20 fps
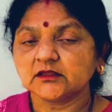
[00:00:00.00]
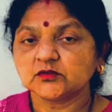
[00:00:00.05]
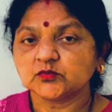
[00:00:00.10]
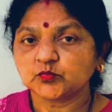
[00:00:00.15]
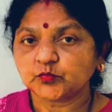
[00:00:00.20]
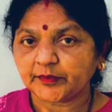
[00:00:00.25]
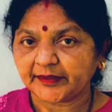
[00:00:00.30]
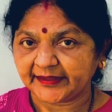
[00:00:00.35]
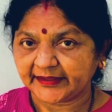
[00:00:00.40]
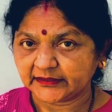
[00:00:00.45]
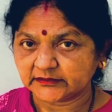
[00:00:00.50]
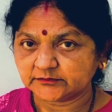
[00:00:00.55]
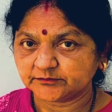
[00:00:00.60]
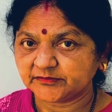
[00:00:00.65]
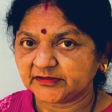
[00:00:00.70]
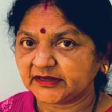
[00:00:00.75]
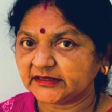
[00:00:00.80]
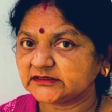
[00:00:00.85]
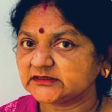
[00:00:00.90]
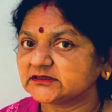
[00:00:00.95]
where
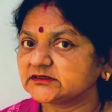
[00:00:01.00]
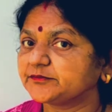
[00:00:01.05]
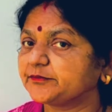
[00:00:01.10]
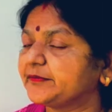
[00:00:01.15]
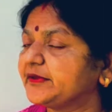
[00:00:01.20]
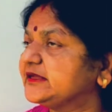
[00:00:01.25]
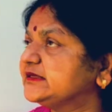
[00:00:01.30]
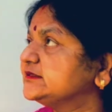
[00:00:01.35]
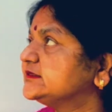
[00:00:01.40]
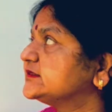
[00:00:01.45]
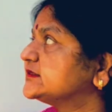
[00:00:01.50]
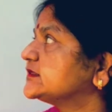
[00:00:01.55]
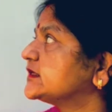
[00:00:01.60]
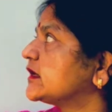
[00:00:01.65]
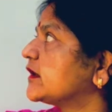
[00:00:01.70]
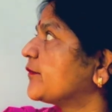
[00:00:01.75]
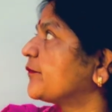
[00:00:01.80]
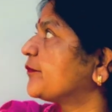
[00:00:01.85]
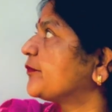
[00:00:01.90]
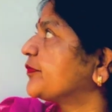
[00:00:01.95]
plump physique means
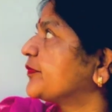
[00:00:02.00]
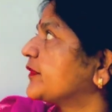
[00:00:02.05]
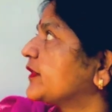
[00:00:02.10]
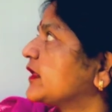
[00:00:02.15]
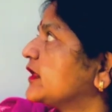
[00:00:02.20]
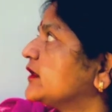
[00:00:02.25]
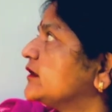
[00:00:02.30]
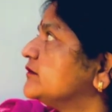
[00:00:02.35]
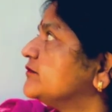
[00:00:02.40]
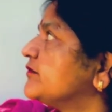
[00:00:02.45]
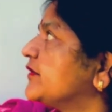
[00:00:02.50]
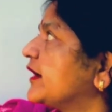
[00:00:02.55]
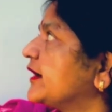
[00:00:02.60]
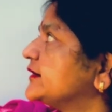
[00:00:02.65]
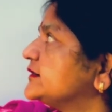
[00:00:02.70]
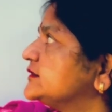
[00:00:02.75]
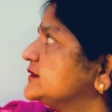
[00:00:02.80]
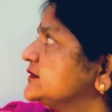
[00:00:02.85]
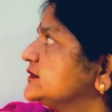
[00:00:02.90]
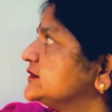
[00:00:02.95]
pleasantly
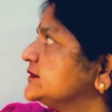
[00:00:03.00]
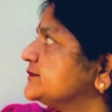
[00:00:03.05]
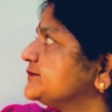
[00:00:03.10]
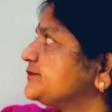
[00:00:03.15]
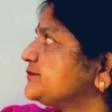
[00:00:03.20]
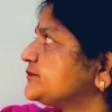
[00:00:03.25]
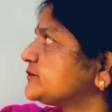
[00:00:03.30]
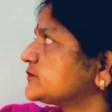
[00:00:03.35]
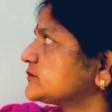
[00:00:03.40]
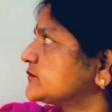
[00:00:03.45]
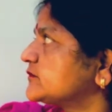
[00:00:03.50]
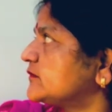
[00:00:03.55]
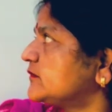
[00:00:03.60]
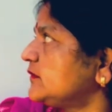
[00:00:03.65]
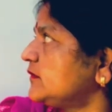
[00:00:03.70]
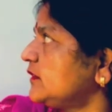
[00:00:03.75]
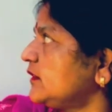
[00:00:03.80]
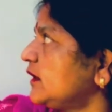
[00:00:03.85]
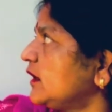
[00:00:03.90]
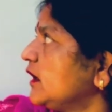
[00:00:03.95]
fat
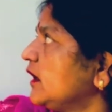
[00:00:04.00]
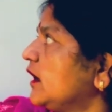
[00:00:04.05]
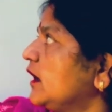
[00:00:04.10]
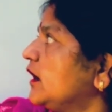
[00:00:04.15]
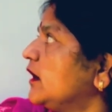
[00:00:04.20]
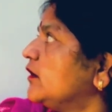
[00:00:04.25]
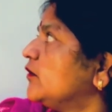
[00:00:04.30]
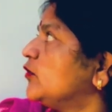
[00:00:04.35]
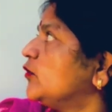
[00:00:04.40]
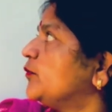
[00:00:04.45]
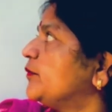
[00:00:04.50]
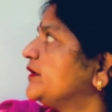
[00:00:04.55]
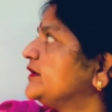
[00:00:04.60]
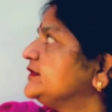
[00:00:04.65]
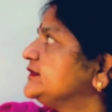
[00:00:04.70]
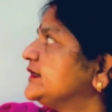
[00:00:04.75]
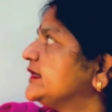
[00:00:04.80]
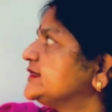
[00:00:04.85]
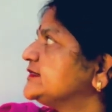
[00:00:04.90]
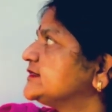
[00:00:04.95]
body.
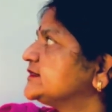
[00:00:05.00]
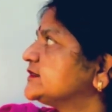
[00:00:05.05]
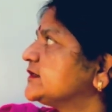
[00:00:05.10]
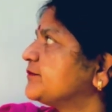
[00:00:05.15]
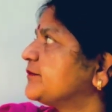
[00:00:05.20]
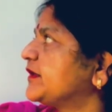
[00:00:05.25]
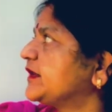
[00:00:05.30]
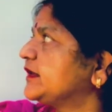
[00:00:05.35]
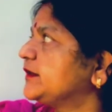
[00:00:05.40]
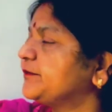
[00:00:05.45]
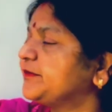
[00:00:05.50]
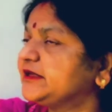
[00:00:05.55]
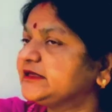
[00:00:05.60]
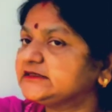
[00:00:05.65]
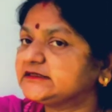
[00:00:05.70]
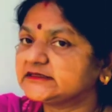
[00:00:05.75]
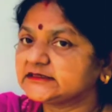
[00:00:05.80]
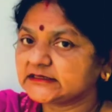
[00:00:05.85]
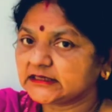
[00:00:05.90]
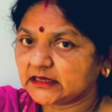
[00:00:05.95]
Open testimony
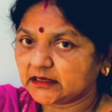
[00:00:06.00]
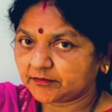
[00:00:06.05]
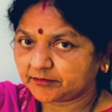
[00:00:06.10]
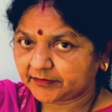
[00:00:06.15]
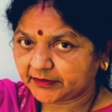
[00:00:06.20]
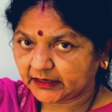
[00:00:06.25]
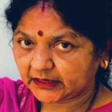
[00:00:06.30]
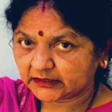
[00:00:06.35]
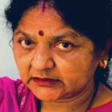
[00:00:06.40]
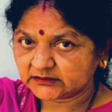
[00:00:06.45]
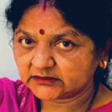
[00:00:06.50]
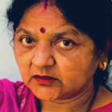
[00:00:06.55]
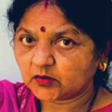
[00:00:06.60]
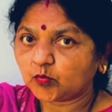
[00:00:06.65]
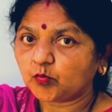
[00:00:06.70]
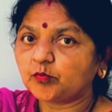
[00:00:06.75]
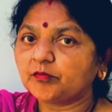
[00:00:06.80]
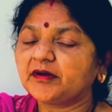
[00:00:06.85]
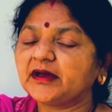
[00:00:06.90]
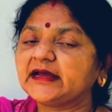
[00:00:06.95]
means public
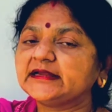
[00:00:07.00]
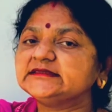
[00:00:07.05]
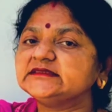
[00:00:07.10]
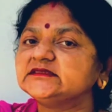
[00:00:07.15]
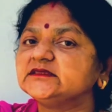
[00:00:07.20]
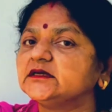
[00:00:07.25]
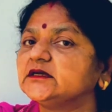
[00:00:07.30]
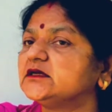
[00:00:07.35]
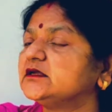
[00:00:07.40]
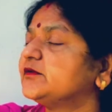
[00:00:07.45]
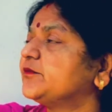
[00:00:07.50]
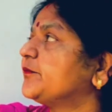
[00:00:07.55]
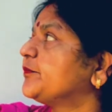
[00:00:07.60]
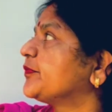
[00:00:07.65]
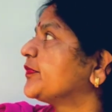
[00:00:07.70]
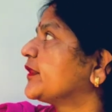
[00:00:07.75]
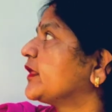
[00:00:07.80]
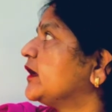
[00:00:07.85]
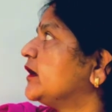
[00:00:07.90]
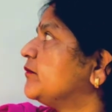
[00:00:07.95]
statement
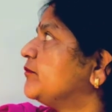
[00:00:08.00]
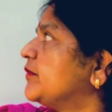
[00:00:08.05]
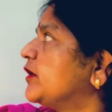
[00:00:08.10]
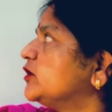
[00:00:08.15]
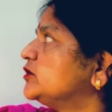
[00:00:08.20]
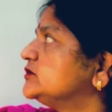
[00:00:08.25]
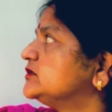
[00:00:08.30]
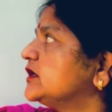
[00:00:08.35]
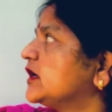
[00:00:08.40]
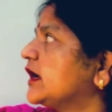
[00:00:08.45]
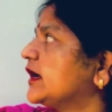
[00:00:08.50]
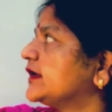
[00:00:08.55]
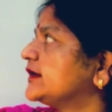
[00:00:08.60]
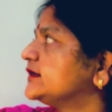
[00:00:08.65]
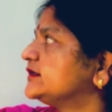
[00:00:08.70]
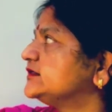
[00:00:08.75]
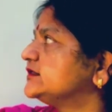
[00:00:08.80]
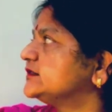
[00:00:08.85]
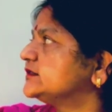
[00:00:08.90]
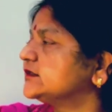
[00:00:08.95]
about a
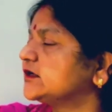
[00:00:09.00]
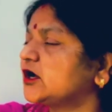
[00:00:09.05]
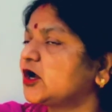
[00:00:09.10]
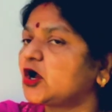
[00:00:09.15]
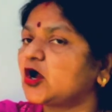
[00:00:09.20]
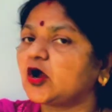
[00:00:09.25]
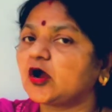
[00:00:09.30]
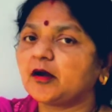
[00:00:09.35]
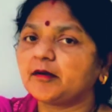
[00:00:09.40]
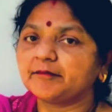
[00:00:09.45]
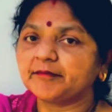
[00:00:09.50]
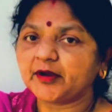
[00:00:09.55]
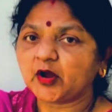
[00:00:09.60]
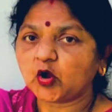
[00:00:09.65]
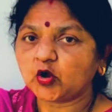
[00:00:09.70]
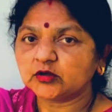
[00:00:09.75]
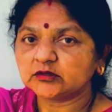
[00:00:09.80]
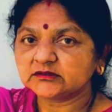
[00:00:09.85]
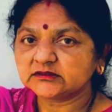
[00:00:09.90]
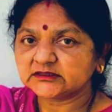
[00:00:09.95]
character
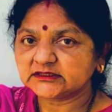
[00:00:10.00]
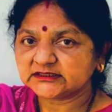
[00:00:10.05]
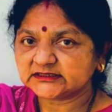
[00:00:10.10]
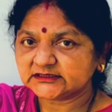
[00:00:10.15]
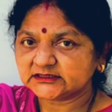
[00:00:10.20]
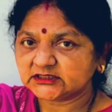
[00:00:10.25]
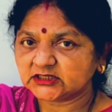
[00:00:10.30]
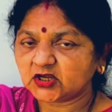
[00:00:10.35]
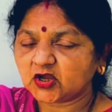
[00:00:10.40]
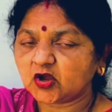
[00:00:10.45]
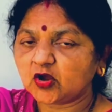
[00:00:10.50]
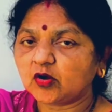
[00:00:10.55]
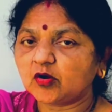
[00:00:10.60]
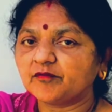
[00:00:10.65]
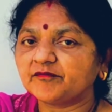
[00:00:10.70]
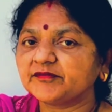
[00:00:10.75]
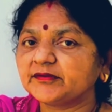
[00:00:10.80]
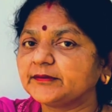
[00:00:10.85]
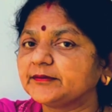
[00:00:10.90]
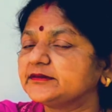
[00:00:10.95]
or quality,
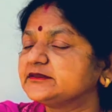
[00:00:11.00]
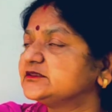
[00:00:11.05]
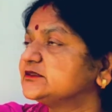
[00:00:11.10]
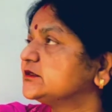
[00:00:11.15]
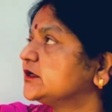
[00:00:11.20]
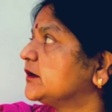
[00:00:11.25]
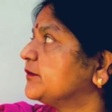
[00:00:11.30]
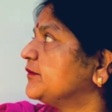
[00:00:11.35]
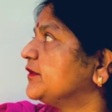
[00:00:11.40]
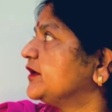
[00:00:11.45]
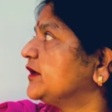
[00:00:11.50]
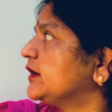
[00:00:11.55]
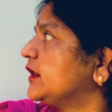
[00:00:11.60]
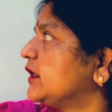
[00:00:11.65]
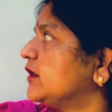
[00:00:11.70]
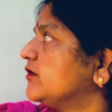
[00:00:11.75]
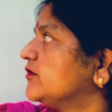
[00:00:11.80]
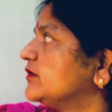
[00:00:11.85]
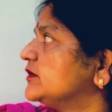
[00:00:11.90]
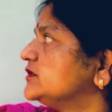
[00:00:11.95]
and jackfruit
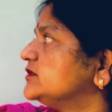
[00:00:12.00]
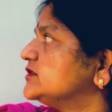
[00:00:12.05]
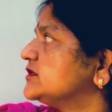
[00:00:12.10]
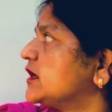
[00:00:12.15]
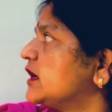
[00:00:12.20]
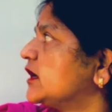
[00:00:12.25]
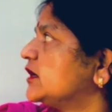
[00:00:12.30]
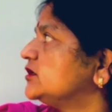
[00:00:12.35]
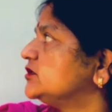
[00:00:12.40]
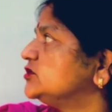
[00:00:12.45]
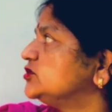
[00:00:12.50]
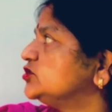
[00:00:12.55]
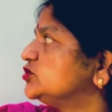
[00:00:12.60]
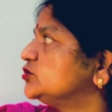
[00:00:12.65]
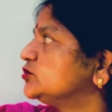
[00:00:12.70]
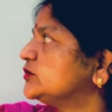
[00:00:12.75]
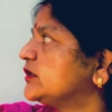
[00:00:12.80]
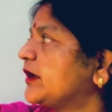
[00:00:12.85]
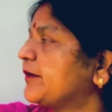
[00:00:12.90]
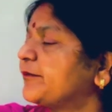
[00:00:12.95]
refers
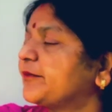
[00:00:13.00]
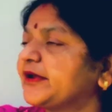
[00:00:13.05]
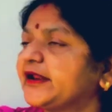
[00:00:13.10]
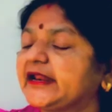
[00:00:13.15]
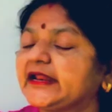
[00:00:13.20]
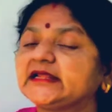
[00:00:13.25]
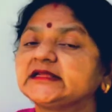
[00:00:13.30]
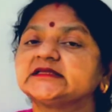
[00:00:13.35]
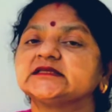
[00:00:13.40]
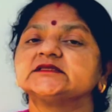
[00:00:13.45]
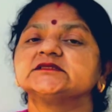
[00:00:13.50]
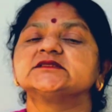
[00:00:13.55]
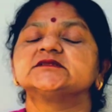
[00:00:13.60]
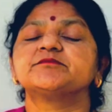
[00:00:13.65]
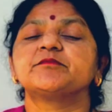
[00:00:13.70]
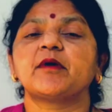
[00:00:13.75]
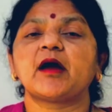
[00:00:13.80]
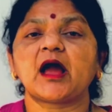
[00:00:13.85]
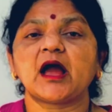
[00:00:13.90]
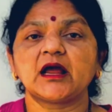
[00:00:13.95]
to a very
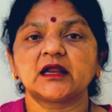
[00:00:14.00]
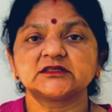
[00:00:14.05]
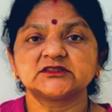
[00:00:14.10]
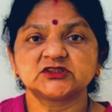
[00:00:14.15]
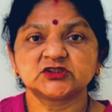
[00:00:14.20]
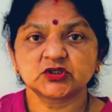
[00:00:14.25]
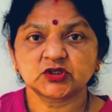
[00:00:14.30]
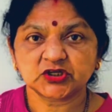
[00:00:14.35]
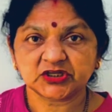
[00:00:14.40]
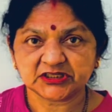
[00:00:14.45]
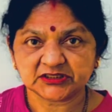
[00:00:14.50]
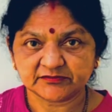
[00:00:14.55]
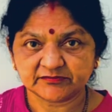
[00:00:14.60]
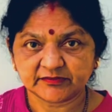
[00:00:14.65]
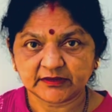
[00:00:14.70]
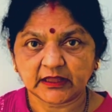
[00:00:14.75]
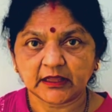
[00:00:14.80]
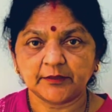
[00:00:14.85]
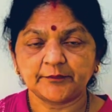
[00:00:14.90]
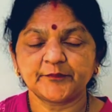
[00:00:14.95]
large
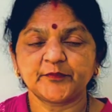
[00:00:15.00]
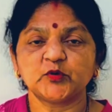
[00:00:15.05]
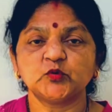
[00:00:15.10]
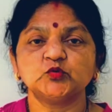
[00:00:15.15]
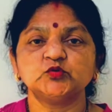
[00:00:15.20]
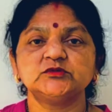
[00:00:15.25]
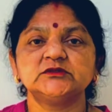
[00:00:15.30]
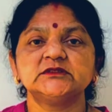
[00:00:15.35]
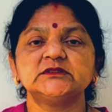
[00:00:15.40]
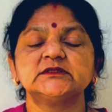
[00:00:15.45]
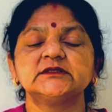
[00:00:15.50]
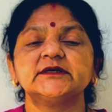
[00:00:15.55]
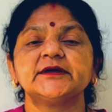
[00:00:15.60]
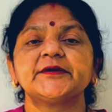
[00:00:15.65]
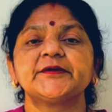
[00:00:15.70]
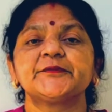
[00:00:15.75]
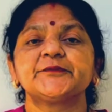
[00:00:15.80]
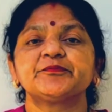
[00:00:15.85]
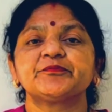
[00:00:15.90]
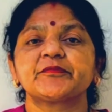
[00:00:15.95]
edible fruit
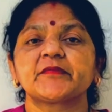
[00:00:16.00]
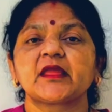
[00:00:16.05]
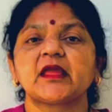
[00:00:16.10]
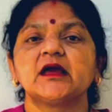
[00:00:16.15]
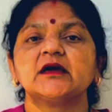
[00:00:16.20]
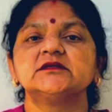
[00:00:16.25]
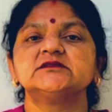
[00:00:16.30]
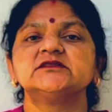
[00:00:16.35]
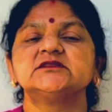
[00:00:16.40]
of the